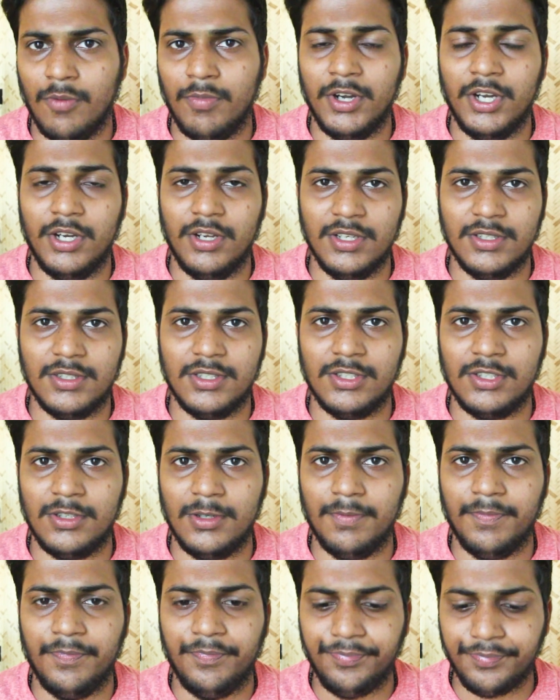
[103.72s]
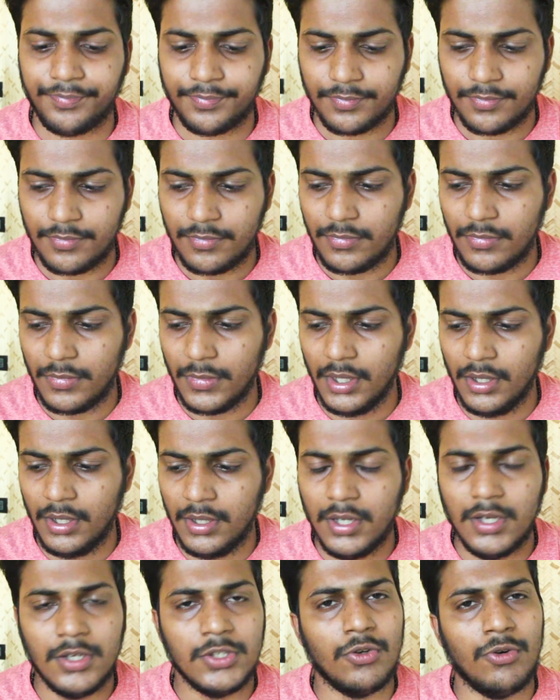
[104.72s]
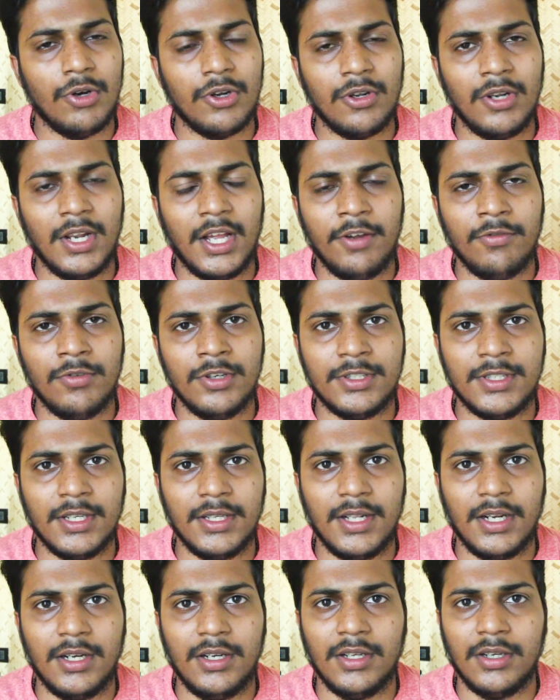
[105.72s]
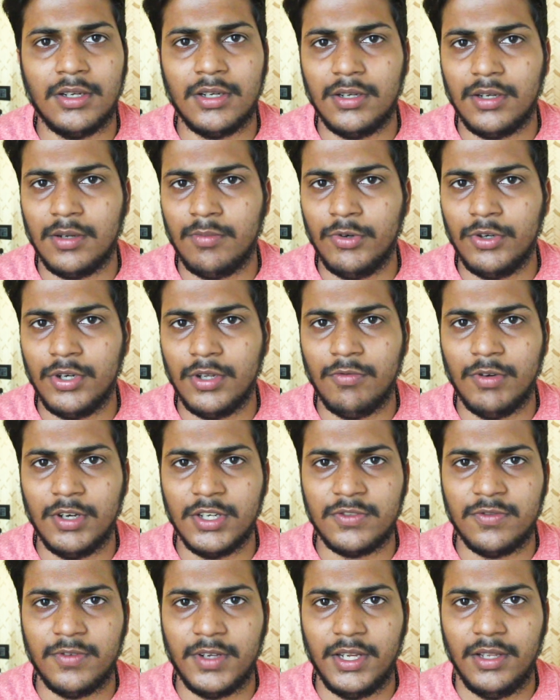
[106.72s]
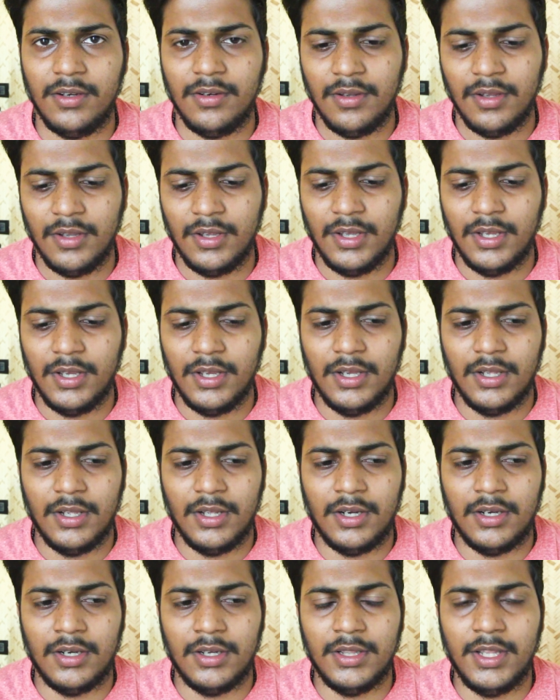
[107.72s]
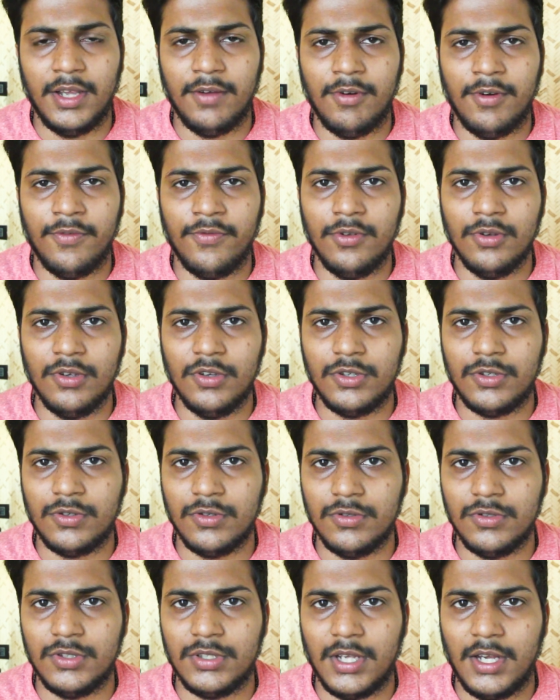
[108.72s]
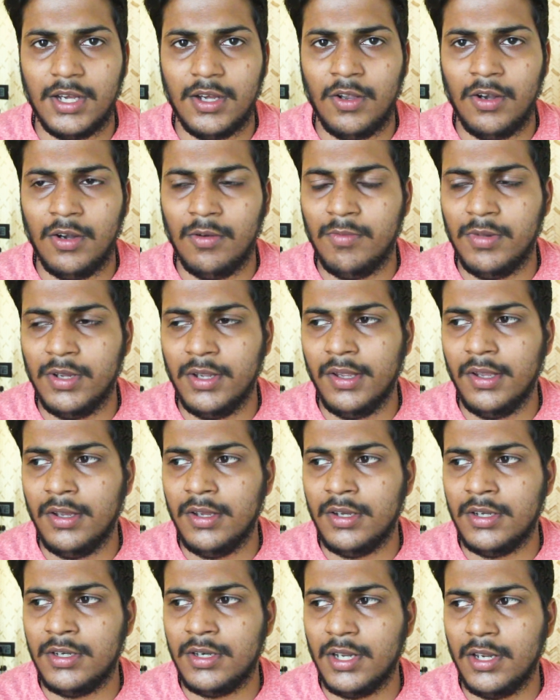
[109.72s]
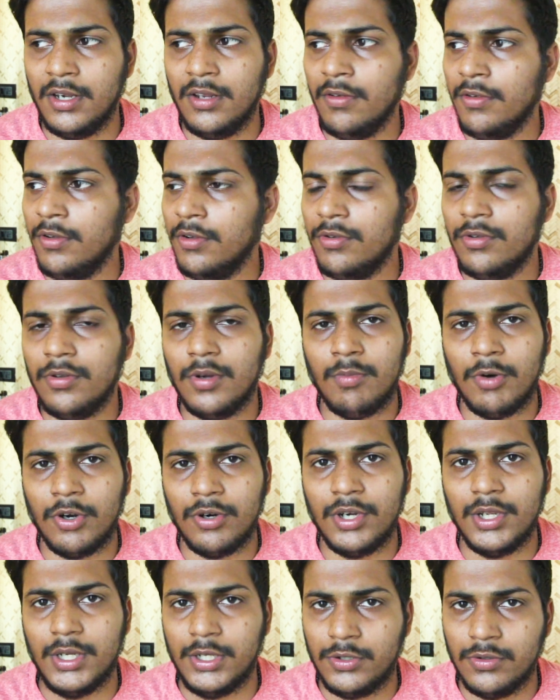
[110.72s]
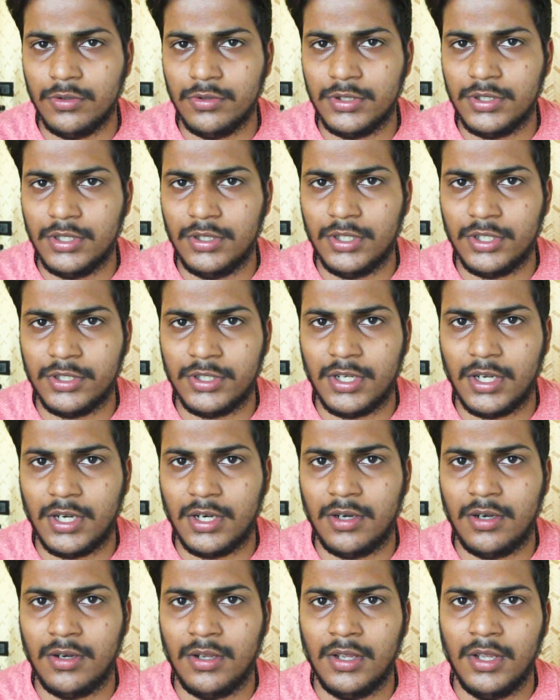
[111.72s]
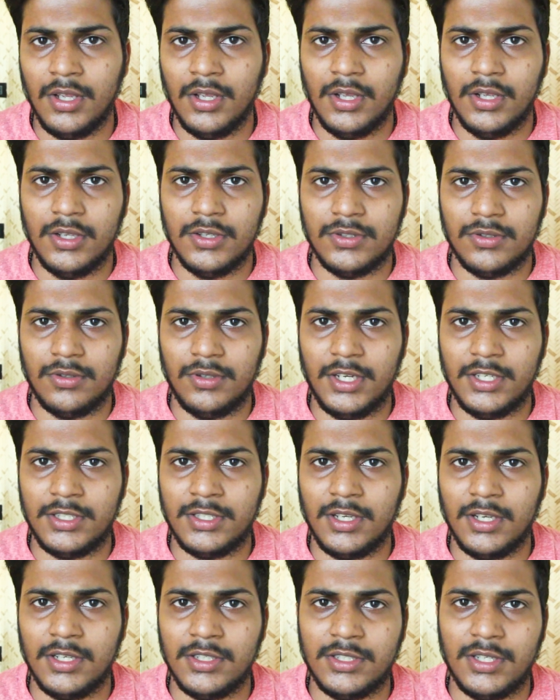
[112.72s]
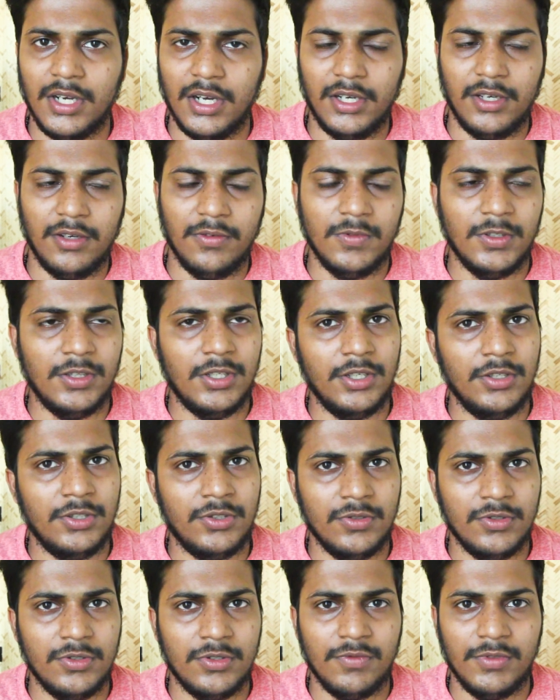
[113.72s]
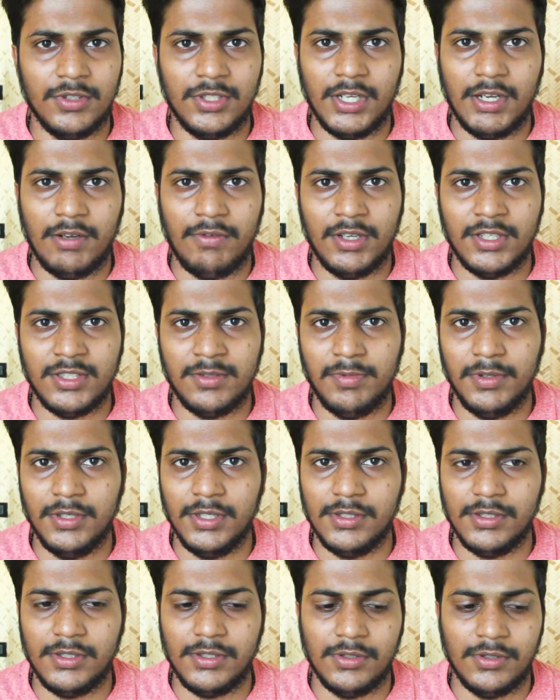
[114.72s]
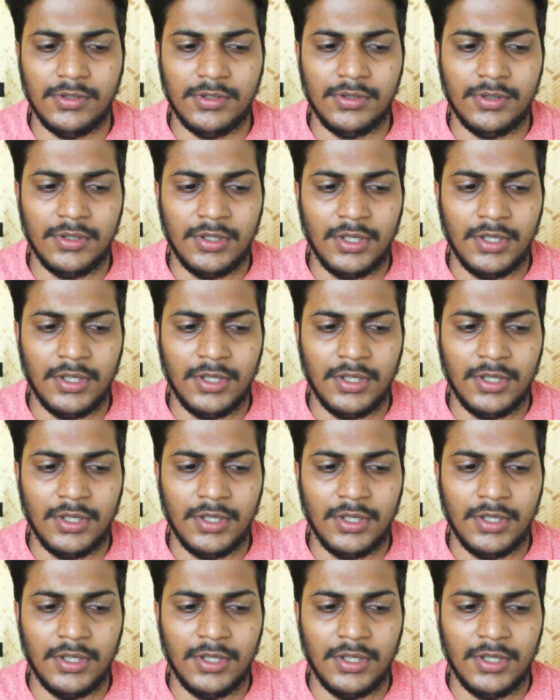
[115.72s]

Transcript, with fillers: operating system so overall i would say that the computer works fine uh, there were a few issues i'll be telling you about the issues in the start so let's get started with the issues which i have experienced so